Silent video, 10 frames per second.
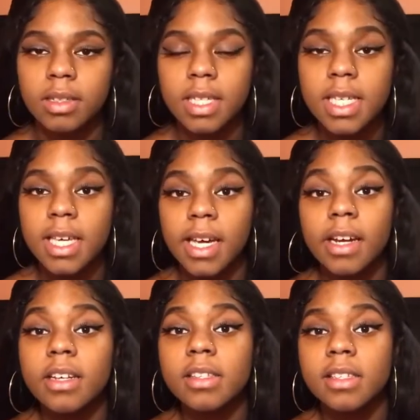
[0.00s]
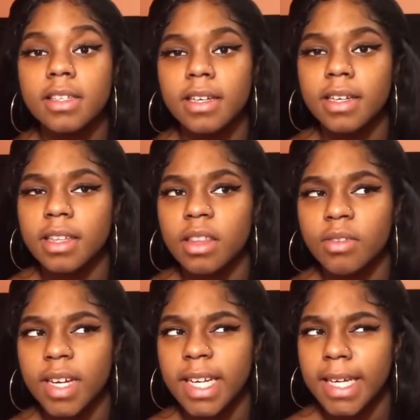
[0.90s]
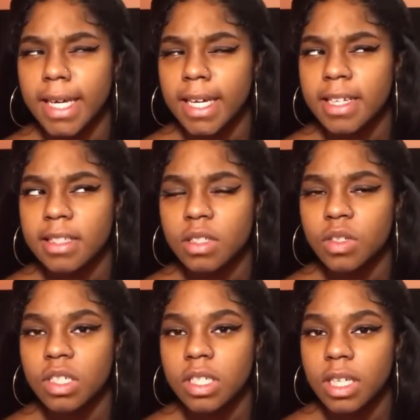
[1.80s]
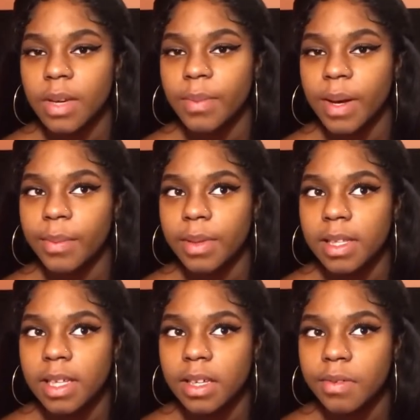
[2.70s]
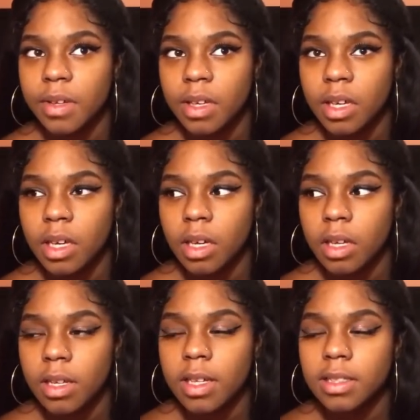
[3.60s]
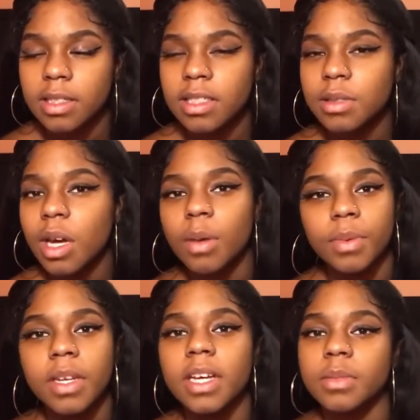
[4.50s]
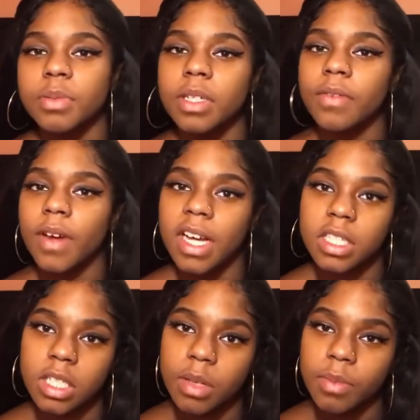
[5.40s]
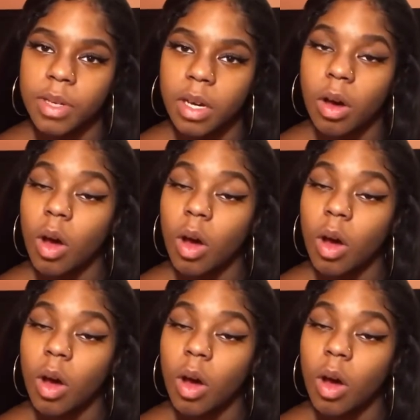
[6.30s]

This hair took three days to ship, I believe, because this company has pretty fast shipping.